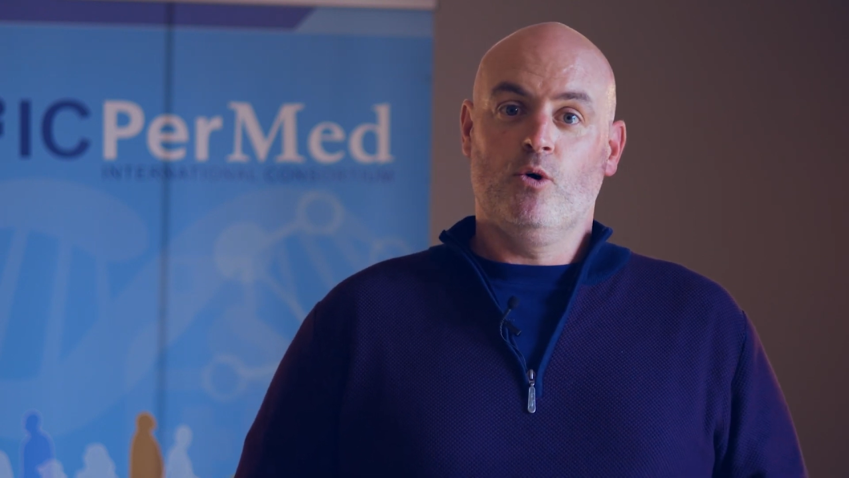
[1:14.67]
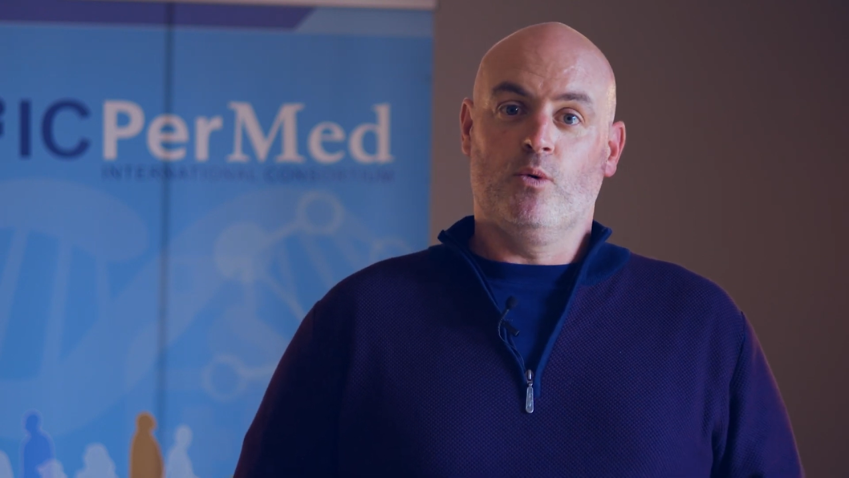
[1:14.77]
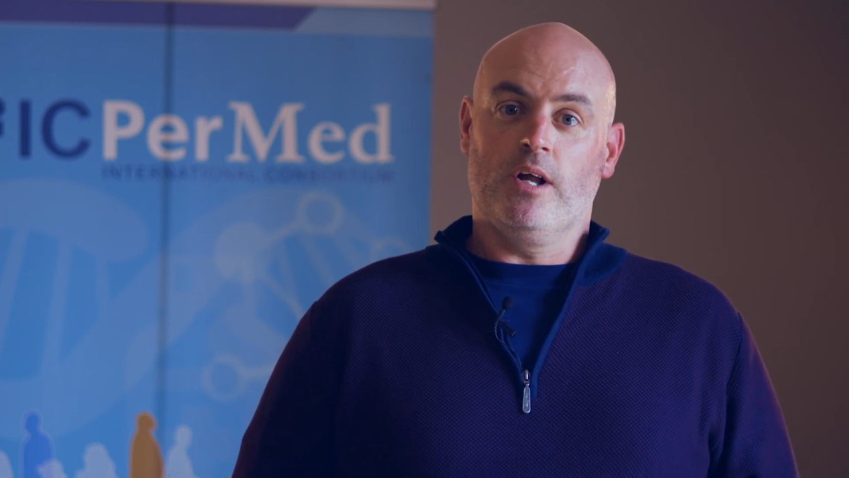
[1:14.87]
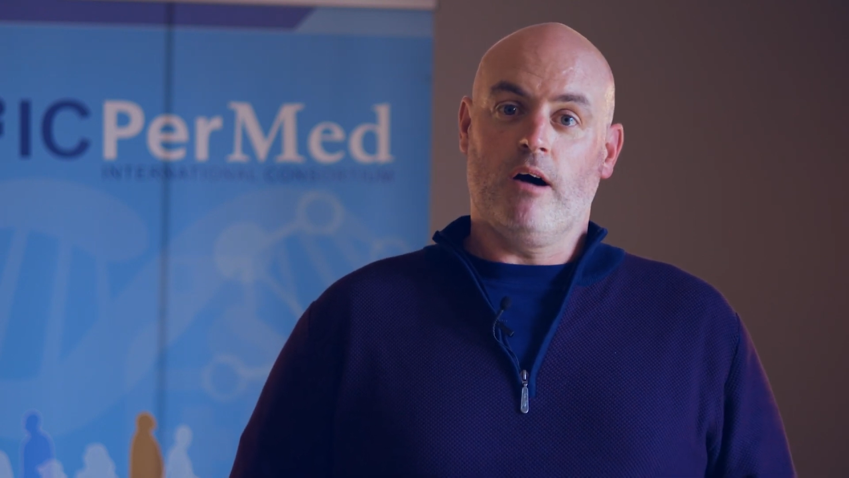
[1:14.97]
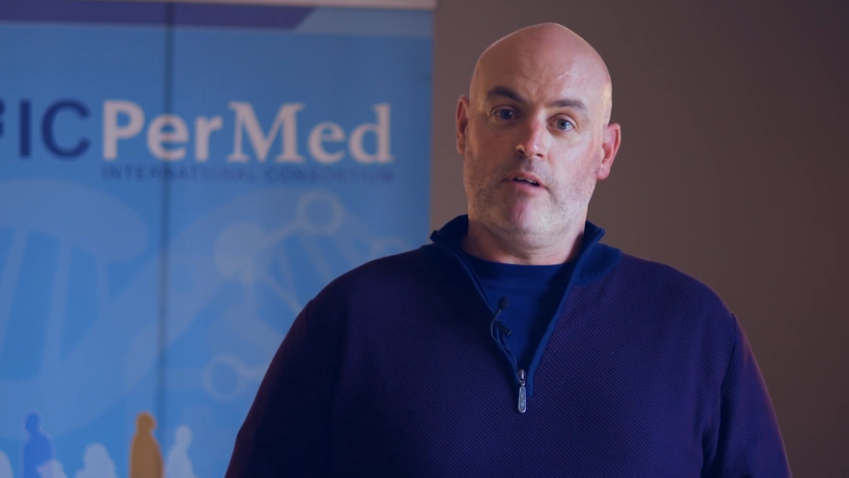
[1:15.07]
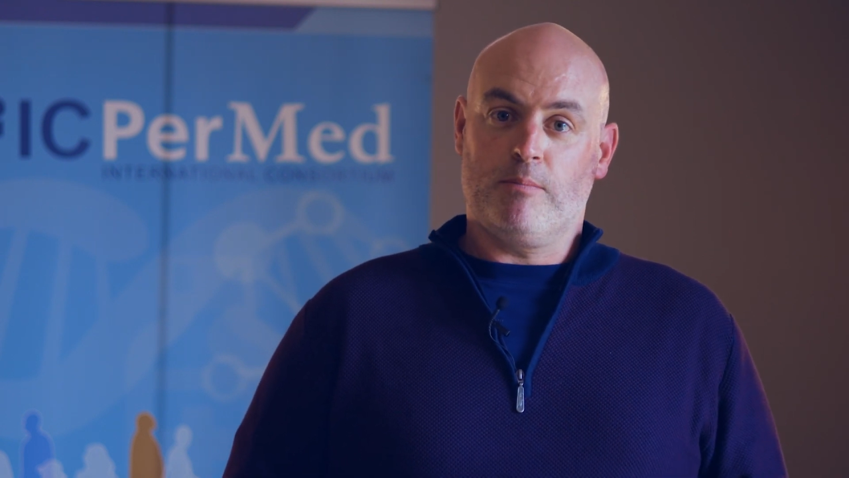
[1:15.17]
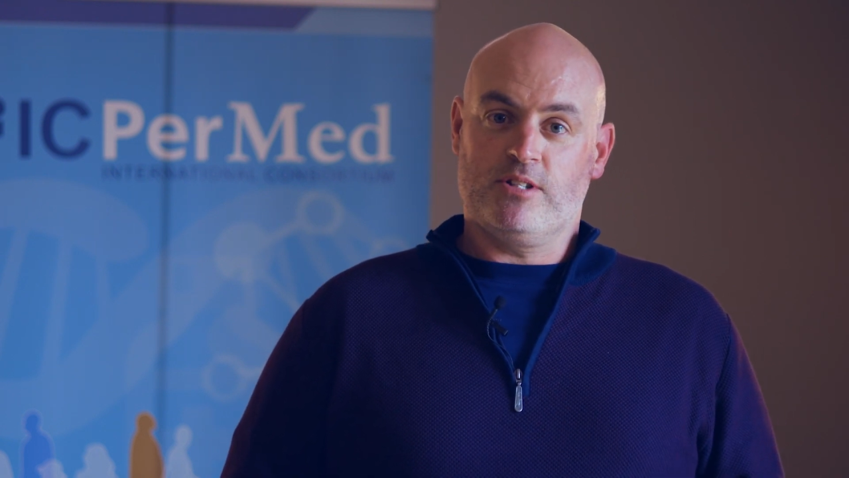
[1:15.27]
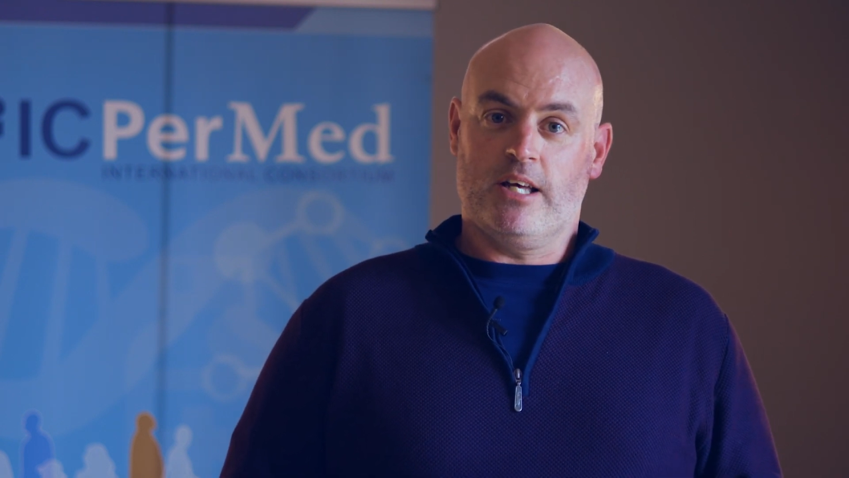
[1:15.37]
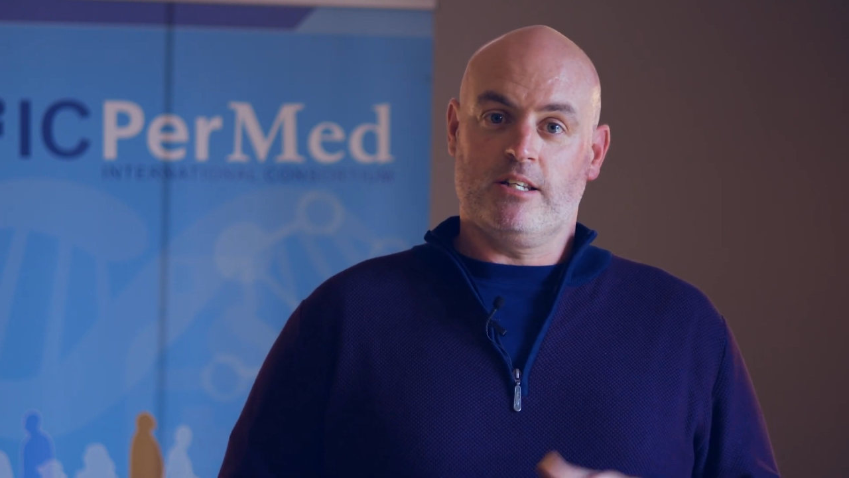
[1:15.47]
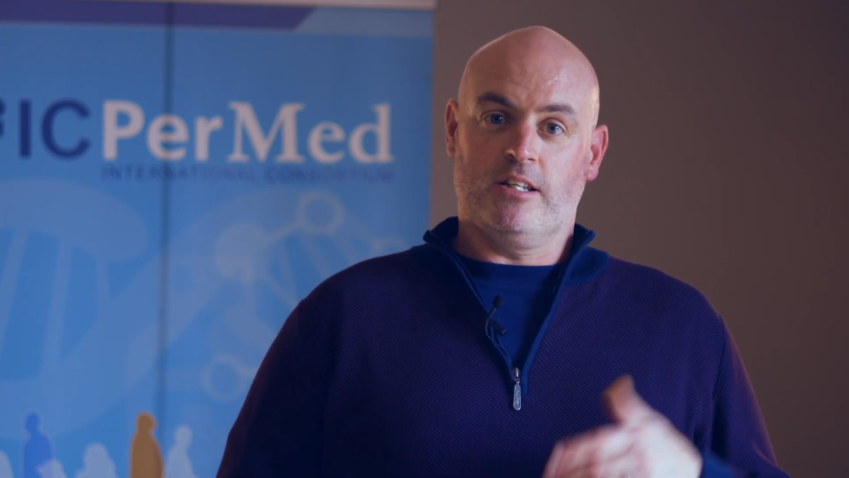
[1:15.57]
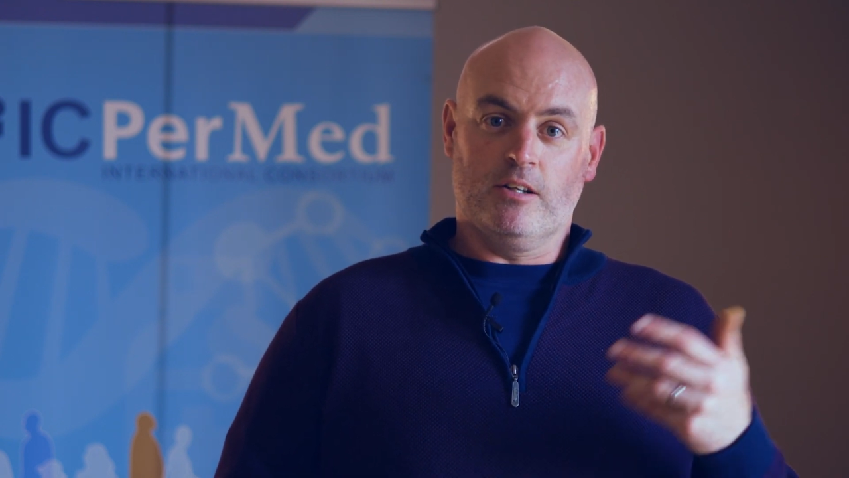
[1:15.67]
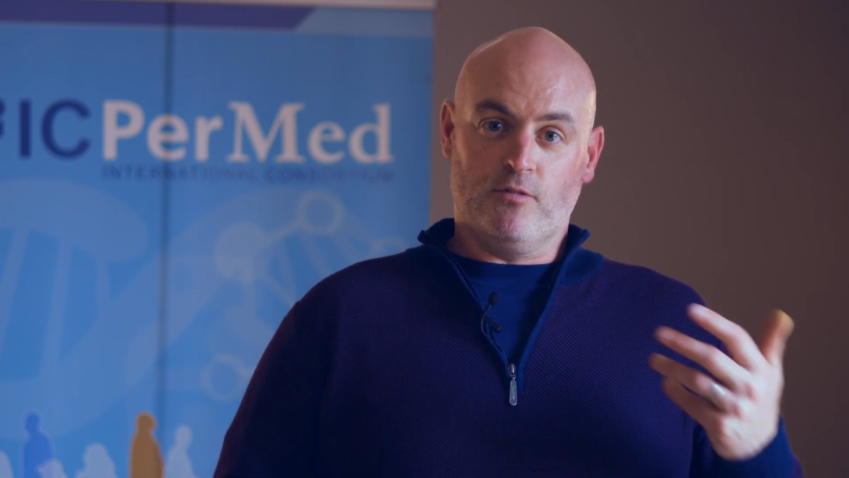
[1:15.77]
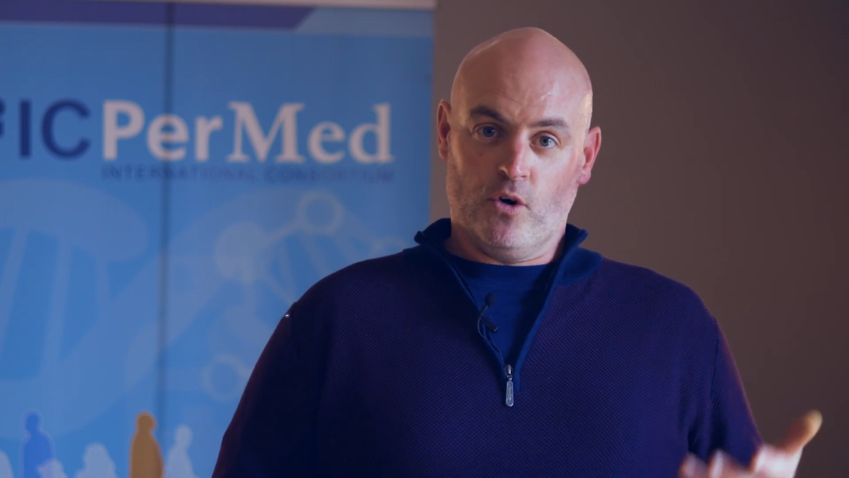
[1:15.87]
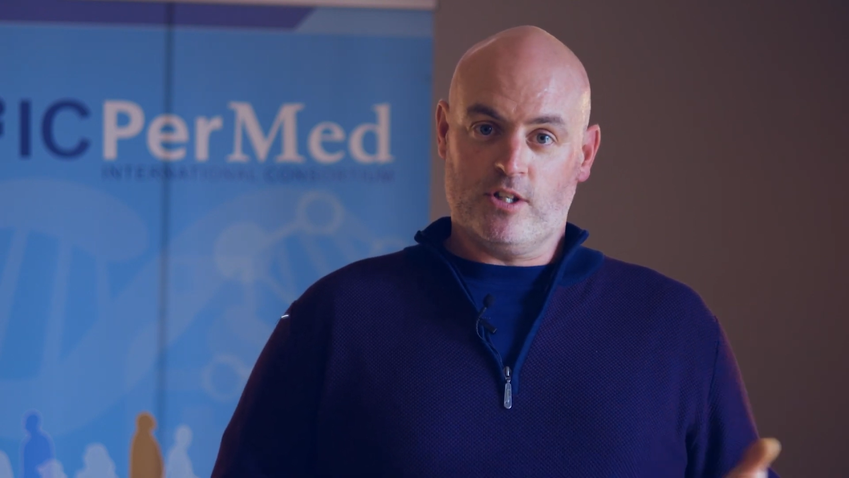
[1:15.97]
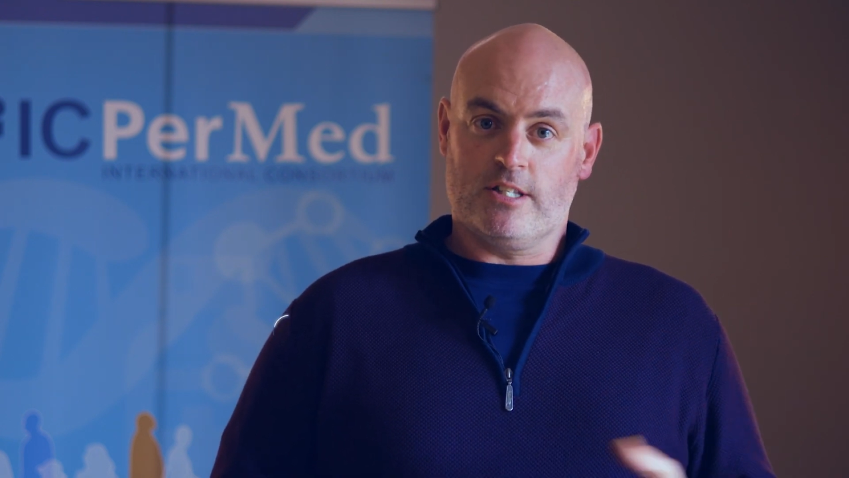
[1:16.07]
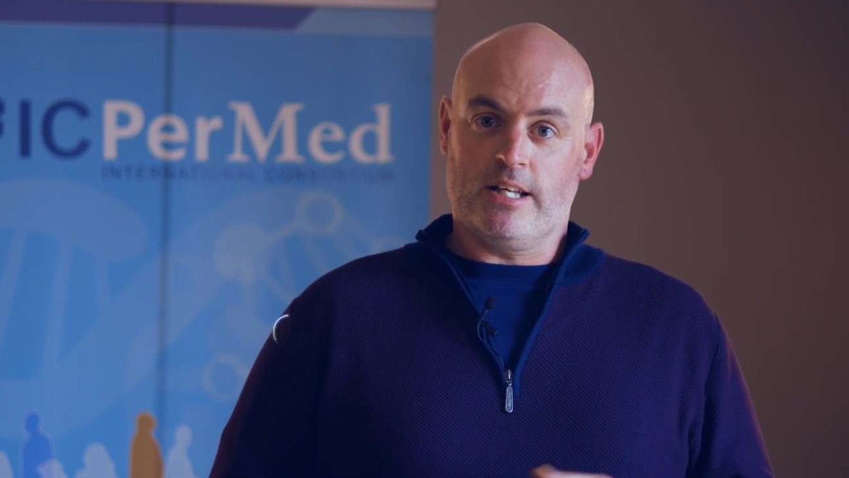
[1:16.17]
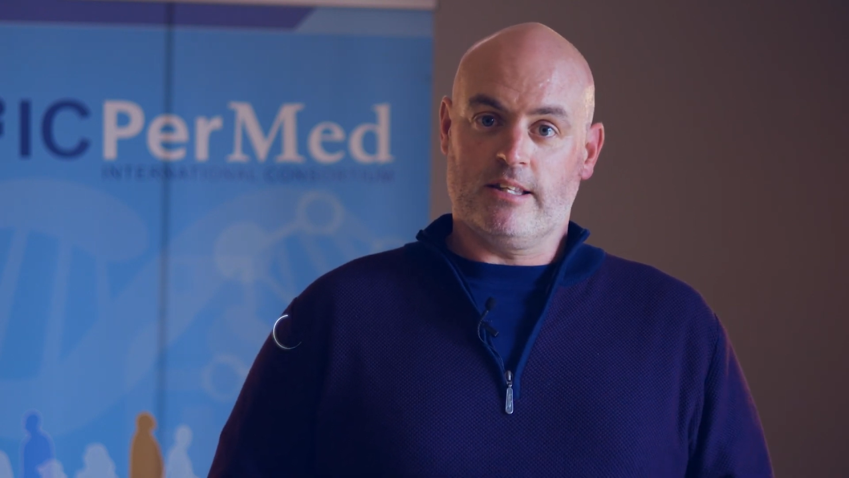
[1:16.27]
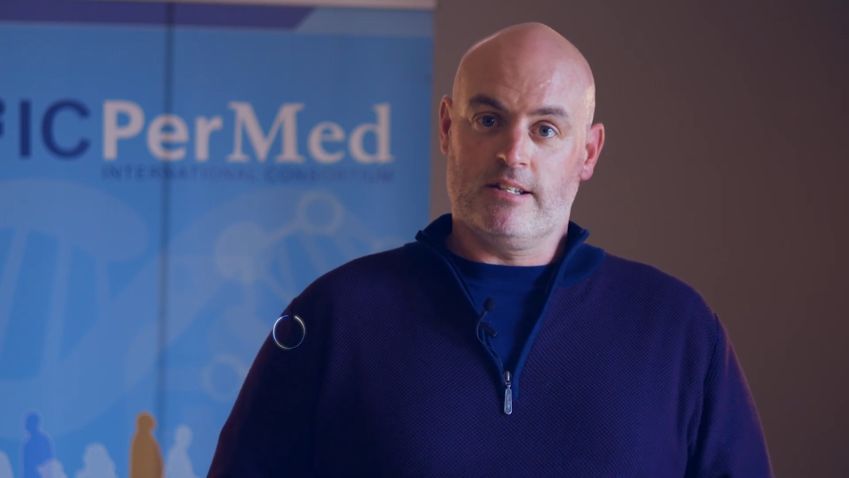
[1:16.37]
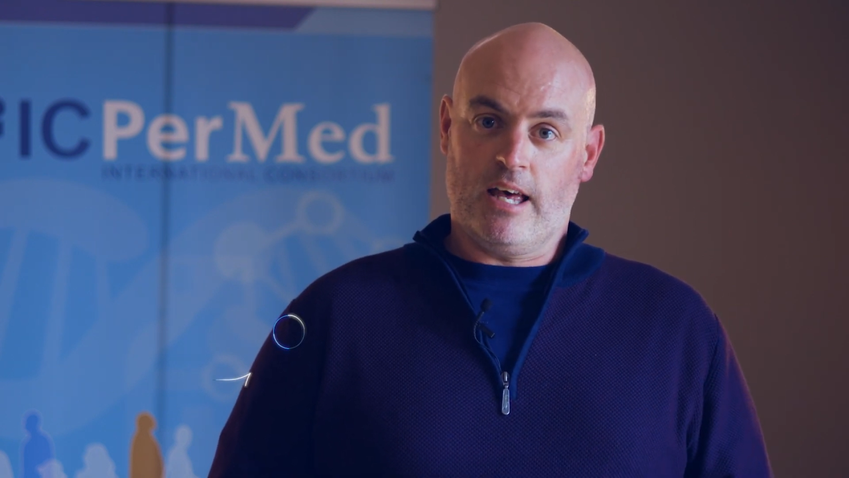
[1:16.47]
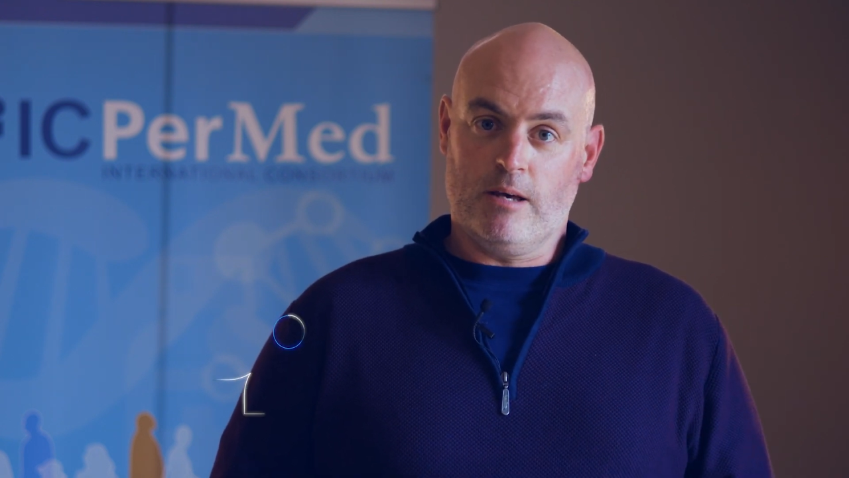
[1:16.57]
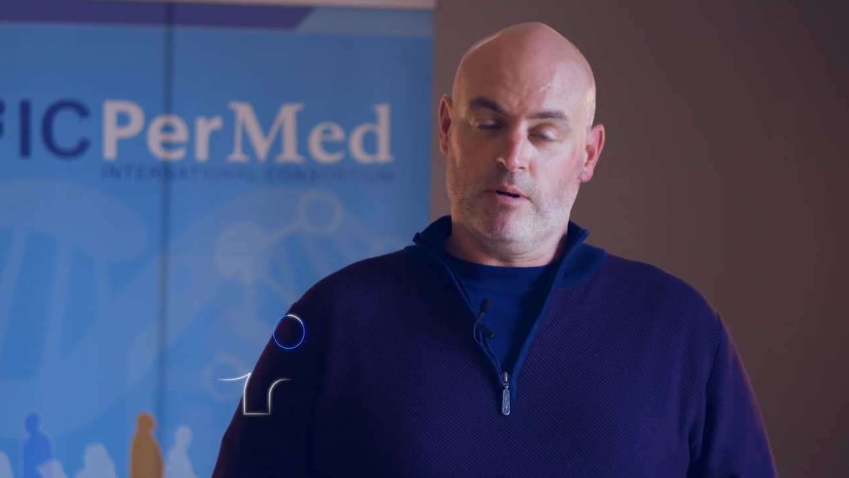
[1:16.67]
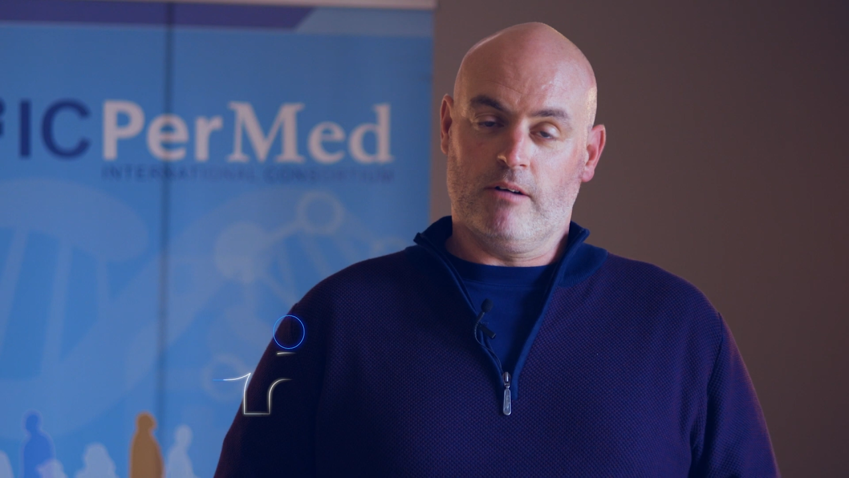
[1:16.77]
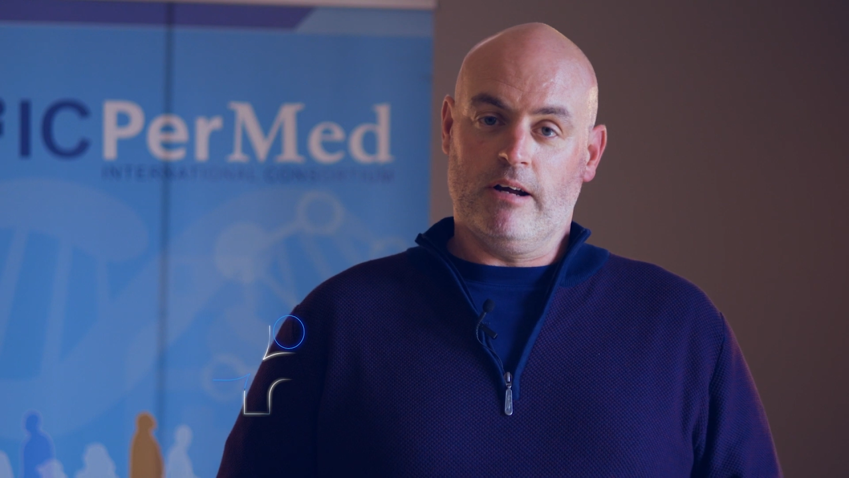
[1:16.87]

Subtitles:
we're not represented in the voices at the table